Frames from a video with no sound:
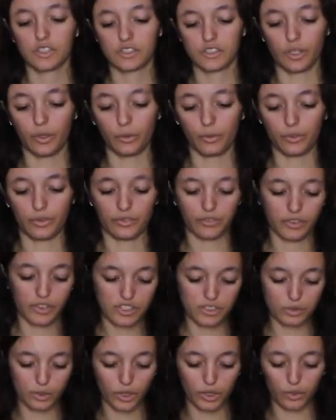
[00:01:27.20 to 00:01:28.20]
So
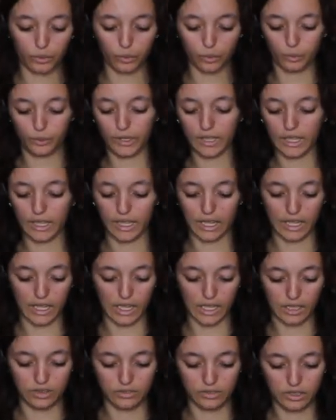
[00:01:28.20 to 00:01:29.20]
first one we
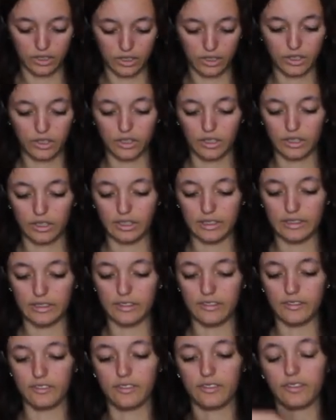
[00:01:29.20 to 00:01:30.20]
have
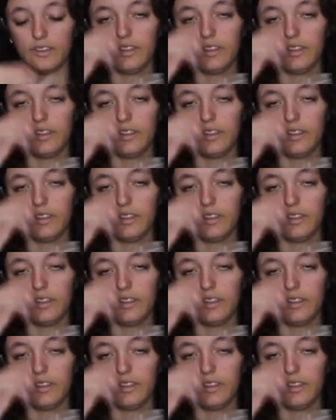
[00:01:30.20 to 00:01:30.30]
is